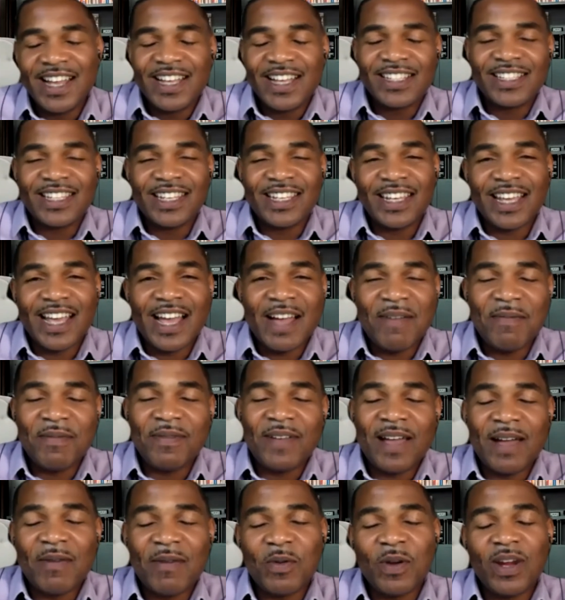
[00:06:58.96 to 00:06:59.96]
see,
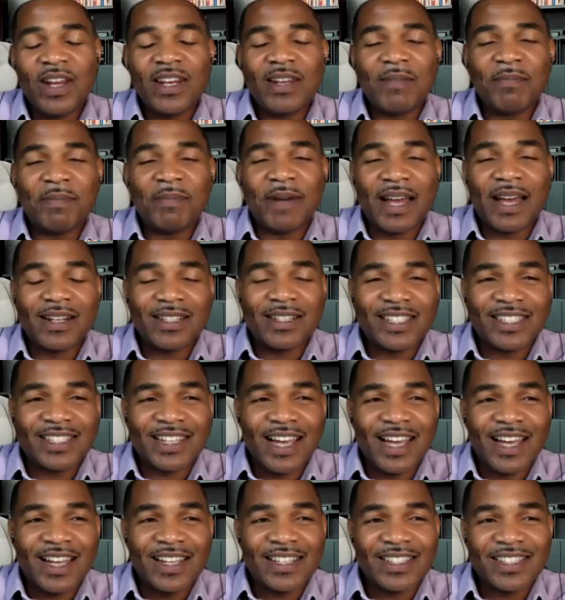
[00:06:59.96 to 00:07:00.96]
I'm wearing the battle
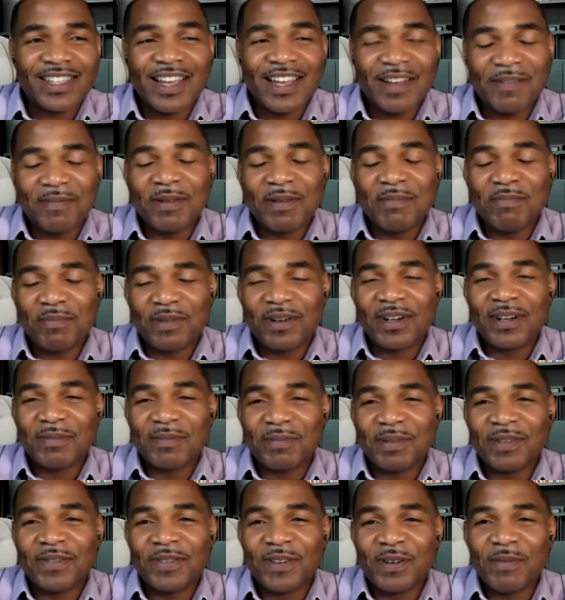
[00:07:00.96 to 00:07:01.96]
scars. So I've been
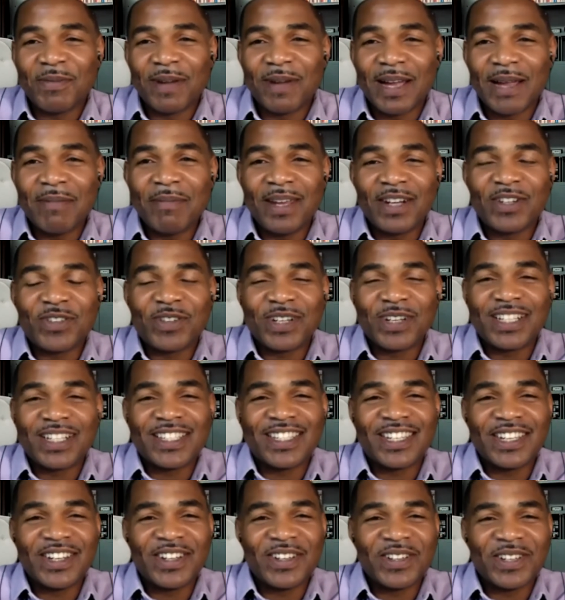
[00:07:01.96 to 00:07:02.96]
burned before by metrics.
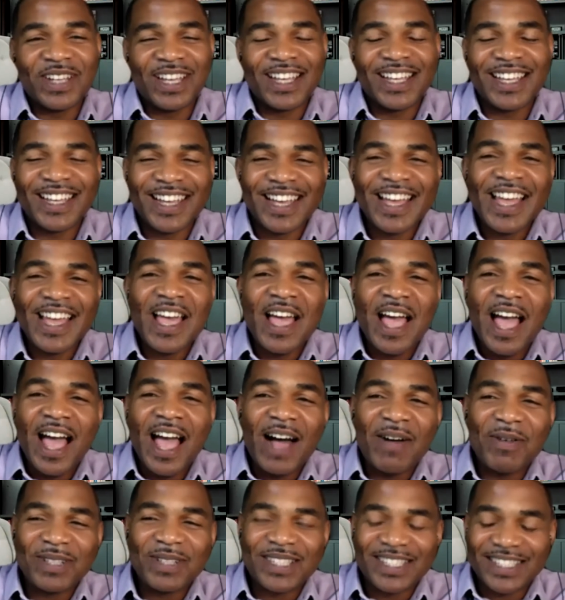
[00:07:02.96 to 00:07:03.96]

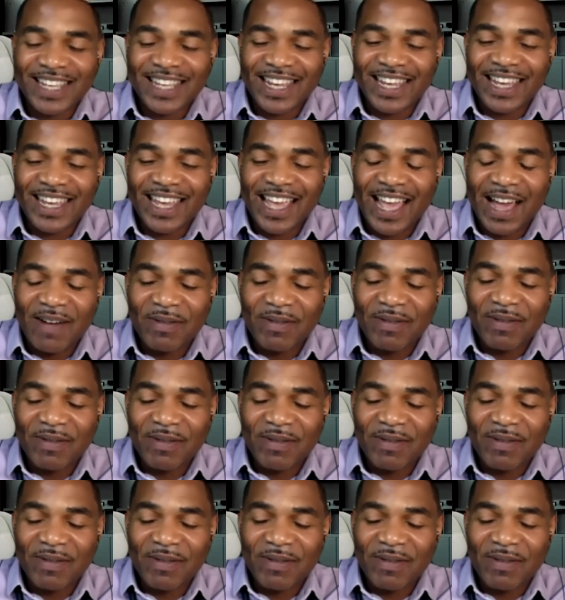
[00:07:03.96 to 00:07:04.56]
I would say